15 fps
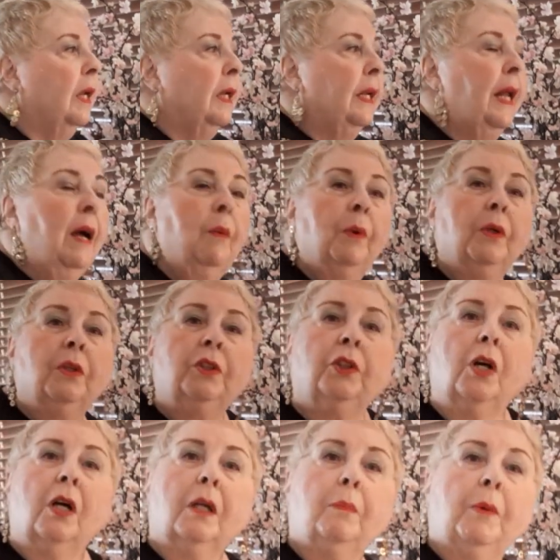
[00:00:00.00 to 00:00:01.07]
Now we're going to
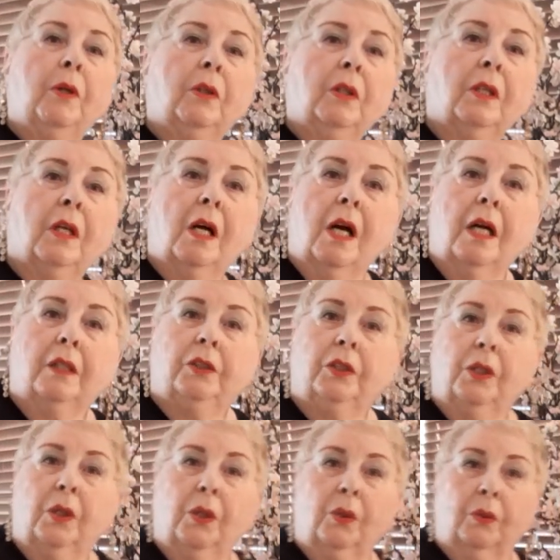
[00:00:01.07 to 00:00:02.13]
talk about
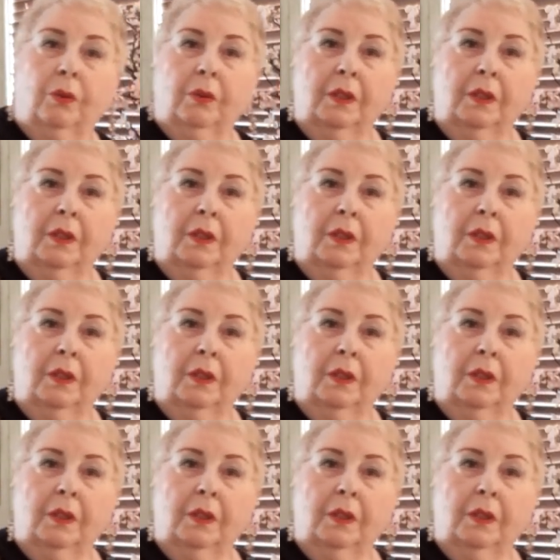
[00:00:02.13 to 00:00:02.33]
legato.